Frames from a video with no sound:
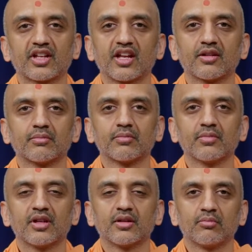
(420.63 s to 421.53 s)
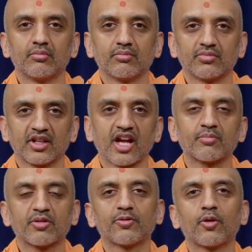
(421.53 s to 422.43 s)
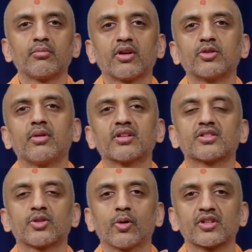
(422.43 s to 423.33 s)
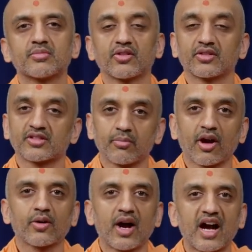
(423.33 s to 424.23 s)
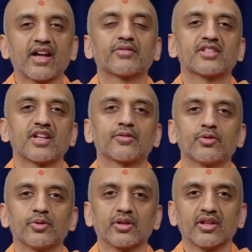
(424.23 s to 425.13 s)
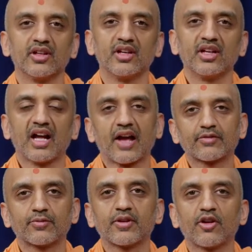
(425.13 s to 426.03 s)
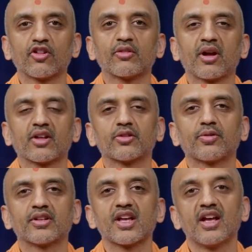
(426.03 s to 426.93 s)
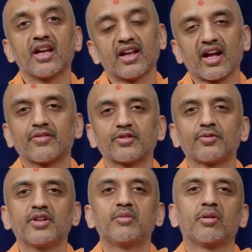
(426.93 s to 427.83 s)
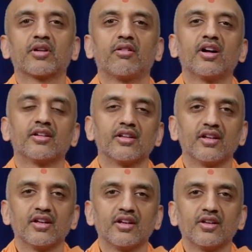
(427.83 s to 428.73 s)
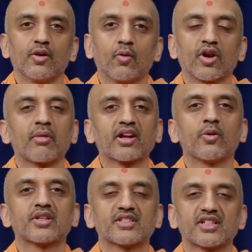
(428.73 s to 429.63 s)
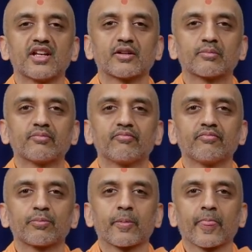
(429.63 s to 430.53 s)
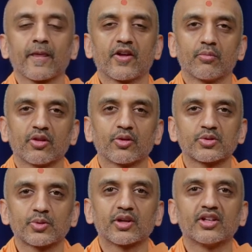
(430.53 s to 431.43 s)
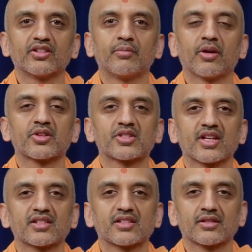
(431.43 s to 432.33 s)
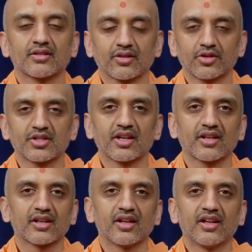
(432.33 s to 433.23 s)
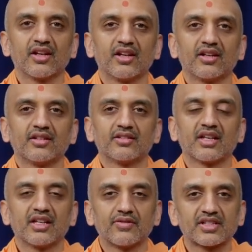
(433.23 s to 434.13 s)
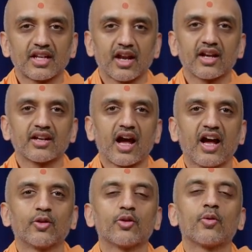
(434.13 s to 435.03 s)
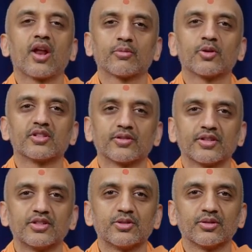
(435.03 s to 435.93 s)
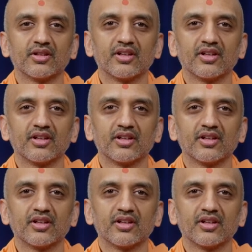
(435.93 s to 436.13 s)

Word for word: came, the night before, Madhu Mangal told his mother that tomorrow I have to take food. I have to feed all of my other friends and I have to feed Bhagwan. What am I going to take? And the mother was worried. The mother said to her son that even tonight, I don't know what I'm going to feed you.